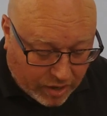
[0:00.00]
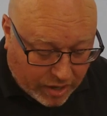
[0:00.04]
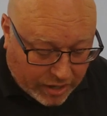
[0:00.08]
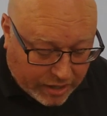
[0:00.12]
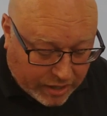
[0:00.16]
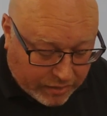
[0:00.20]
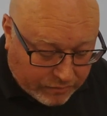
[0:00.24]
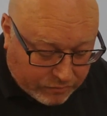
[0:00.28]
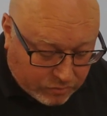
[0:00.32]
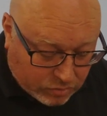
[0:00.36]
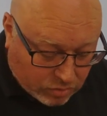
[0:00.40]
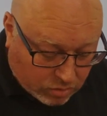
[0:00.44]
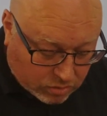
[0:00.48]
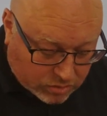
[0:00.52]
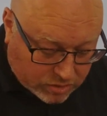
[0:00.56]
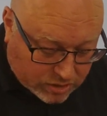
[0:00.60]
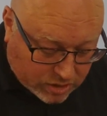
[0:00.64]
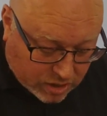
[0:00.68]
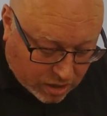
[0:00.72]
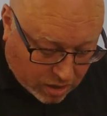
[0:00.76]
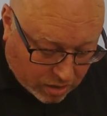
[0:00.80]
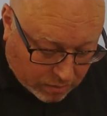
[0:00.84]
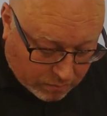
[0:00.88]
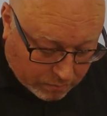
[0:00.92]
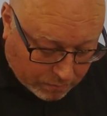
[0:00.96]
I have not
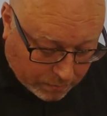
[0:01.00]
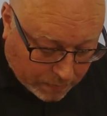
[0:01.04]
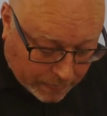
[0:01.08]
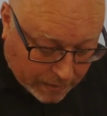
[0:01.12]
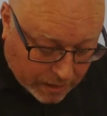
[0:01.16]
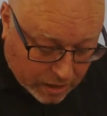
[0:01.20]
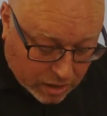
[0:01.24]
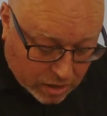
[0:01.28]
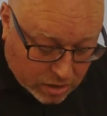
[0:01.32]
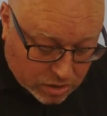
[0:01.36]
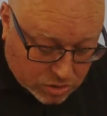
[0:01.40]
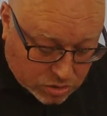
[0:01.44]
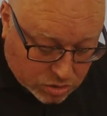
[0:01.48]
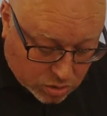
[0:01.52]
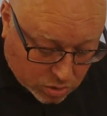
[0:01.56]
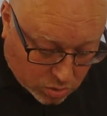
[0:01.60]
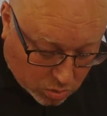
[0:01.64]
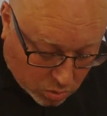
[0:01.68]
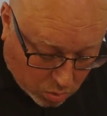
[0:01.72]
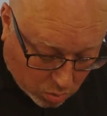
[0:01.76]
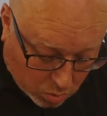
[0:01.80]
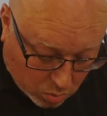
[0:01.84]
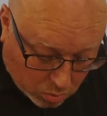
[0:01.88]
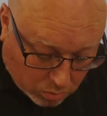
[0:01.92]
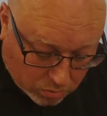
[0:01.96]
come to
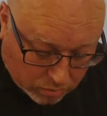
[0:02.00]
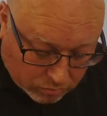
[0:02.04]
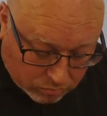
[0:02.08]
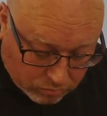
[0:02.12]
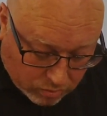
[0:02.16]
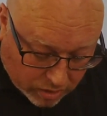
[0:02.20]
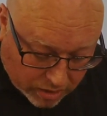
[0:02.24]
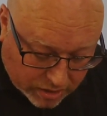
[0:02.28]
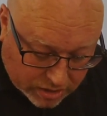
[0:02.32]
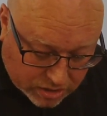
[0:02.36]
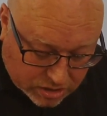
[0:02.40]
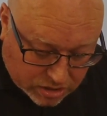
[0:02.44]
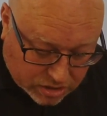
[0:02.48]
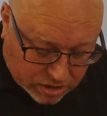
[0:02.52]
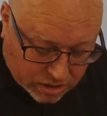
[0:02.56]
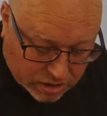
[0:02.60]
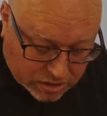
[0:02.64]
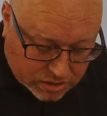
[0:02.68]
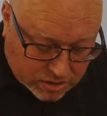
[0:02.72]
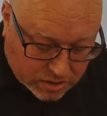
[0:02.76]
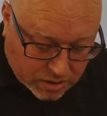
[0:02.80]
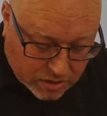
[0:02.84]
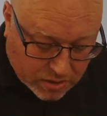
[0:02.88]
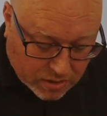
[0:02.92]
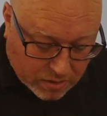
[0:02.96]
call the
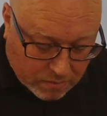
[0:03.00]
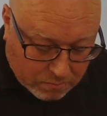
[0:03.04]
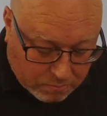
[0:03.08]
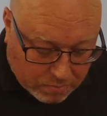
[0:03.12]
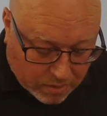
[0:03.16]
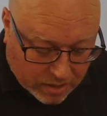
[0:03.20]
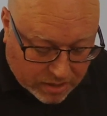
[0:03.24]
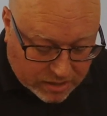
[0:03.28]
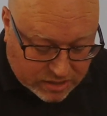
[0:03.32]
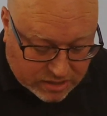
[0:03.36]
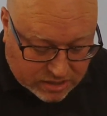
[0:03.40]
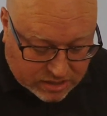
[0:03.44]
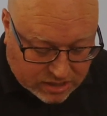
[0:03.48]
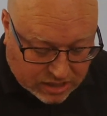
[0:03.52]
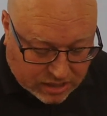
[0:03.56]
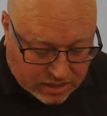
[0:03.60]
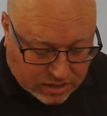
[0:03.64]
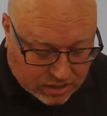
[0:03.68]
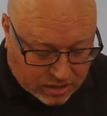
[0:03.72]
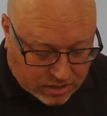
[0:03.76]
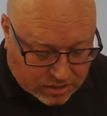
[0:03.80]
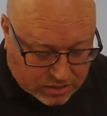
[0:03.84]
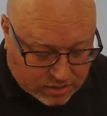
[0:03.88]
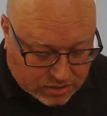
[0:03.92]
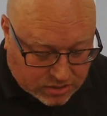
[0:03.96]
righteous, but
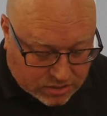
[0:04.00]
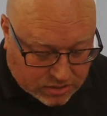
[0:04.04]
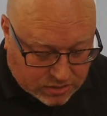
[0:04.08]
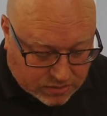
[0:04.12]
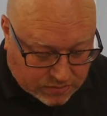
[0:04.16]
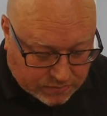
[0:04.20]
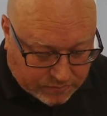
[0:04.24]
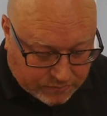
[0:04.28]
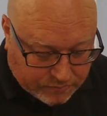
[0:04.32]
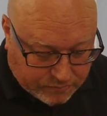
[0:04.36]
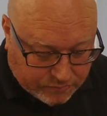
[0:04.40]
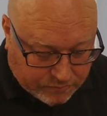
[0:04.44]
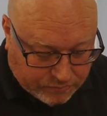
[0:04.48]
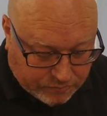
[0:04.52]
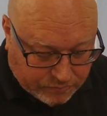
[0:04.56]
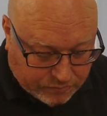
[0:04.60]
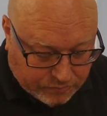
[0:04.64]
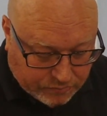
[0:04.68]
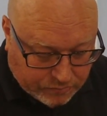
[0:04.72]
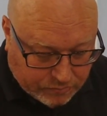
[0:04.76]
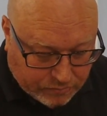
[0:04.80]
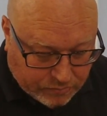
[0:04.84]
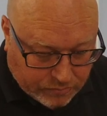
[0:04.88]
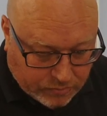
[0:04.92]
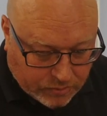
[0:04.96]
sinners.
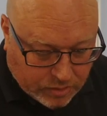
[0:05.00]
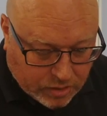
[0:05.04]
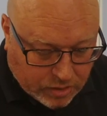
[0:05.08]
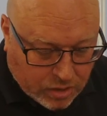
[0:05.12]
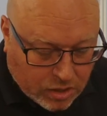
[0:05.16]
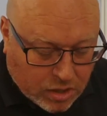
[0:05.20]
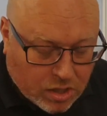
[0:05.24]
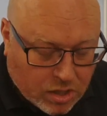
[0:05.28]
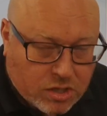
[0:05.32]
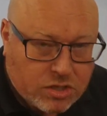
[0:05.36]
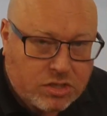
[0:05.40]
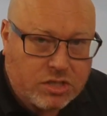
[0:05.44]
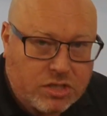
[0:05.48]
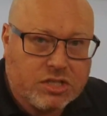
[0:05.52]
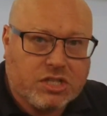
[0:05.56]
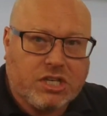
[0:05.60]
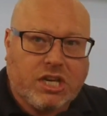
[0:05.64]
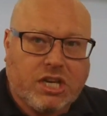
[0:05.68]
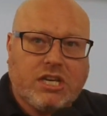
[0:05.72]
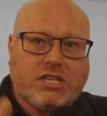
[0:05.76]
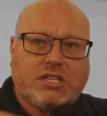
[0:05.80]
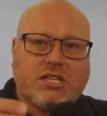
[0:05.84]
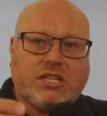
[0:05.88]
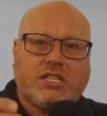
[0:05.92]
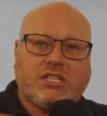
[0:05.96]
So
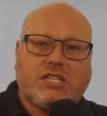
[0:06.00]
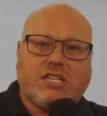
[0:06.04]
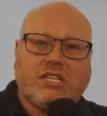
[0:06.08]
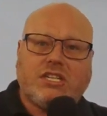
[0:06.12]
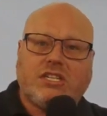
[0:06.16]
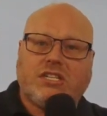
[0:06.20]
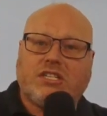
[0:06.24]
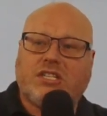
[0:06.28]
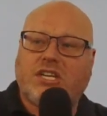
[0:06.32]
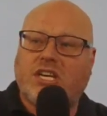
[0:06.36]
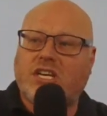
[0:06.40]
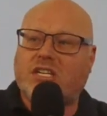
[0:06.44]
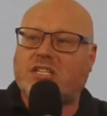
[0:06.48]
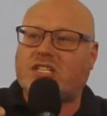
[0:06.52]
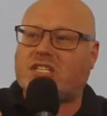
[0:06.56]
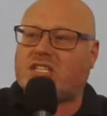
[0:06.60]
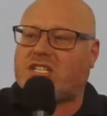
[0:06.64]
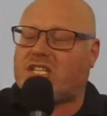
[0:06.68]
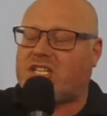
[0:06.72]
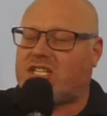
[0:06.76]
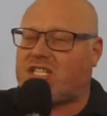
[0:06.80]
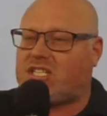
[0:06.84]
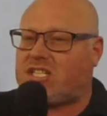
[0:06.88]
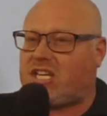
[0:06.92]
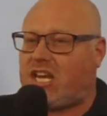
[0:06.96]

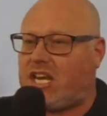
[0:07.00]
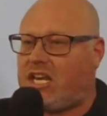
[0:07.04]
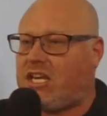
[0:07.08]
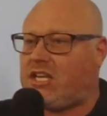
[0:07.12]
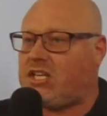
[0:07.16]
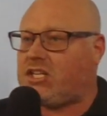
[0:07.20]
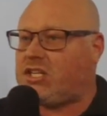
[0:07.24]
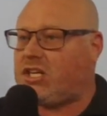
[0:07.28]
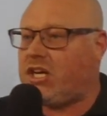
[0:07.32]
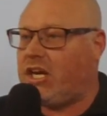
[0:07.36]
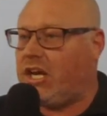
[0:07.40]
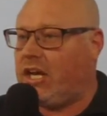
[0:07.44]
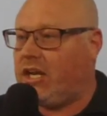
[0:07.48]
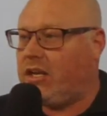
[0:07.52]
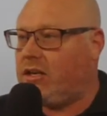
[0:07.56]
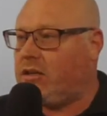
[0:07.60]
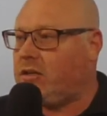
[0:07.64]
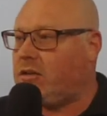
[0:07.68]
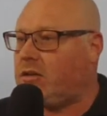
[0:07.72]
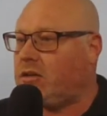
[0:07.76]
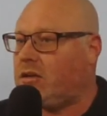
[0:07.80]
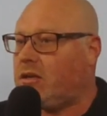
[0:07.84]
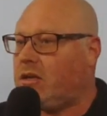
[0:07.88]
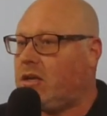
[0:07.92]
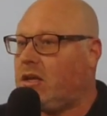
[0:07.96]
Jesus's teaching,
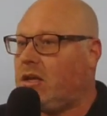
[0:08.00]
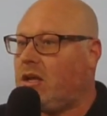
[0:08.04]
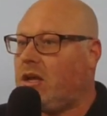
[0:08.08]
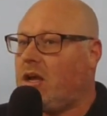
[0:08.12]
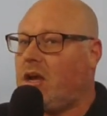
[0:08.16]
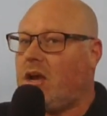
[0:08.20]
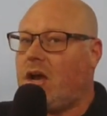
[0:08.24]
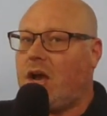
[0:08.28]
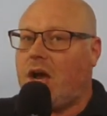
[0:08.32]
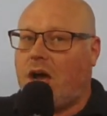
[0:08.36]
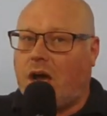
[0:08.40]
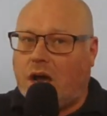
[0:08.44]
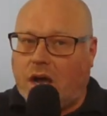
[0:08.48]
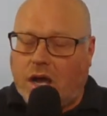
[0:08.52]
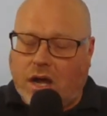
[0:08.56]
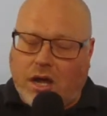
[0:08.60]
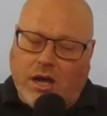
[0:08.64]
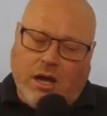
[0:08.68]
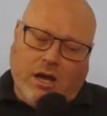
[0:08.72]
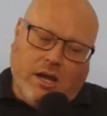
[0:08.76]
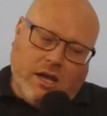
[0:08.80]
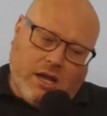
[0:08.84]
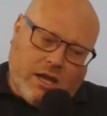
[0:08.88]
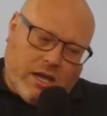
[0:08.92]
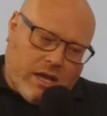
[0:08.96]

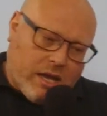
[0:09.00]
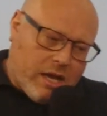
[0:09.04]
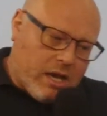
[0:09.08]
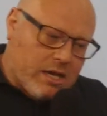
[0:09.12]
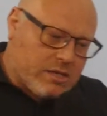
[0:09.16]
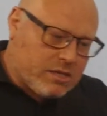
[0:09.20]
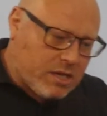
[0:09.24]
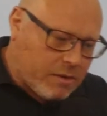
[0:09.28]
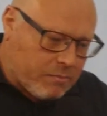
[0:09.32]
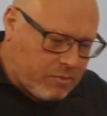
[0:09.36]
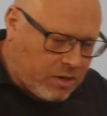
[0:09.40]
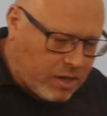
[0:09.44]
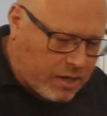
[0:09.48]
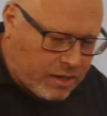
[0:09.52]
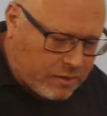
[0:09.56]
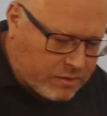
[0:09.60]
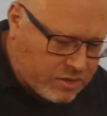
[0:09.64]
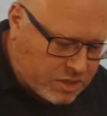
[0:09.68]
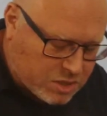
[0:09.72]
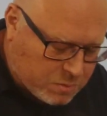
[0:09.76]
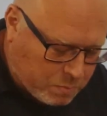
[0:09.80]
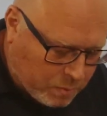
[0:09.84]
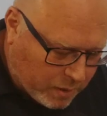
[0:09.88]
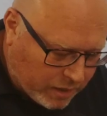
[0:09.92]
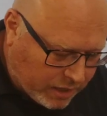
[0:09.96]
as I'm kind of
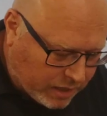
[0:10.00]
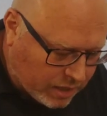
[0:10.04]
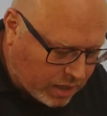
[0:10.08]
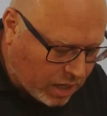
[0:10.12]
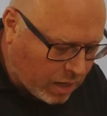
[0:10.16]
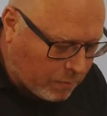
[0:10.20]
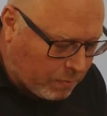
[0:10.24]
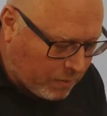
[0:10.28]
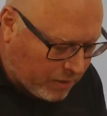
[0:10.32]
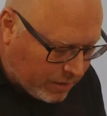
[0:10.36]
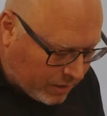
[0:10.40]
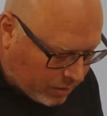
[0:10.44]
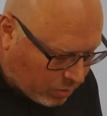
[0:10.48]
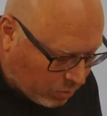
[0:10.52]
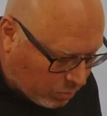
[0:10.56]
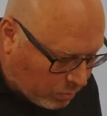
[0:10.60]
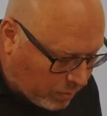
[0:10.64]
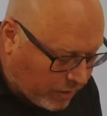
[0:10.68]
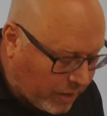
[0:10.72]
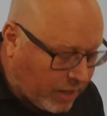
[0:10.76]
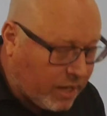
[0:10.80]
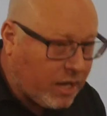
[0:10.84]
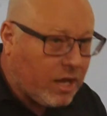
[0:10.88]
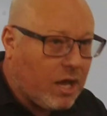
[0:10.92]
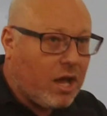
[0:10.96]
just picking up a little
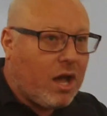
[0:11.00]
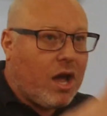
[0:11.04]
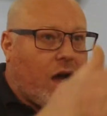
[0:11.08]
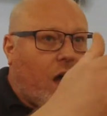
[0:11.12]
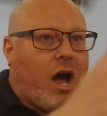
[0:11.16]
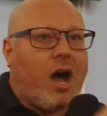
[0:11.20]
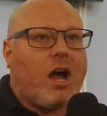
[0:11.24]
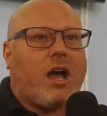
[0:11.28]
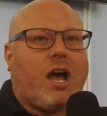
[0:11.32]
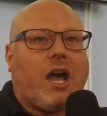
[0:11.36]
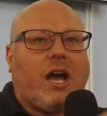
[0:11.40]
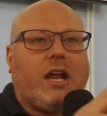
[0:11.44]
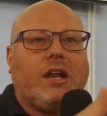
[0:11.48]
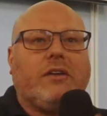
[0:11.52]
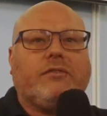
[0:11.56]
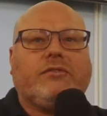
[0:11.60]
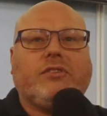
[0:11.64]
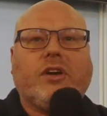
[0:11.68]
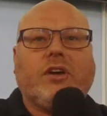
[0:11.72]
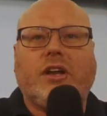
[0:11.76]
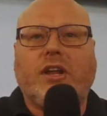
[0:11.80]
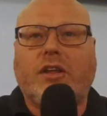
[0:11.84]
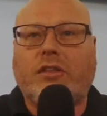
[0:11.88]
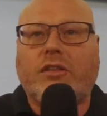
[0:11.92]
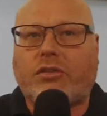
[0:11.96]
bit, are kind of
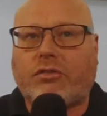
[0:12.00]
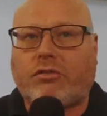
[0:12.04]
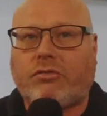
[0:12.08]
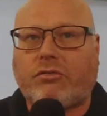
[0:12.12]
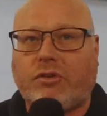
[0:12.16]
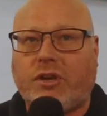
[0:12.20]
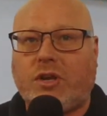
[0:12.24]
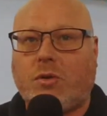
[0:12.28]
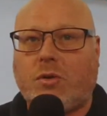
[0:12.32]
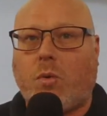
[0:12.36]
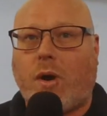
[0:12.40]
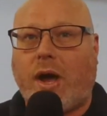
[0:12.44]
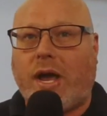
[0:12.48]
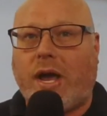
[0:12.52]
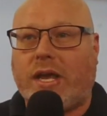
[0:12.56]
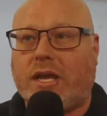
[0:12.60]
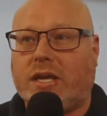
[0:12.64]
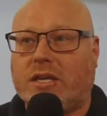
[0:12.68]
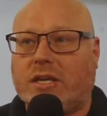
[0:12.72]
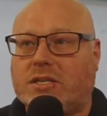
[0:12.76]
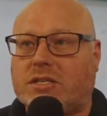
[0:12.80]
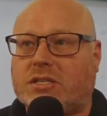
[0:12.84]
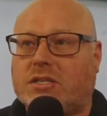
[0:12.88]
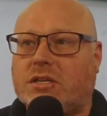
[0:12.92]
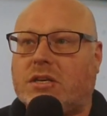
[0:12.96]
done in three
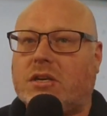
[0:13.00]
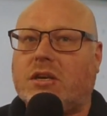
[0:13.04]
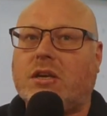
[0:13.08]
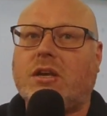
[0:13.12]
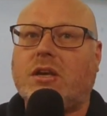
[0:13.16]
ways.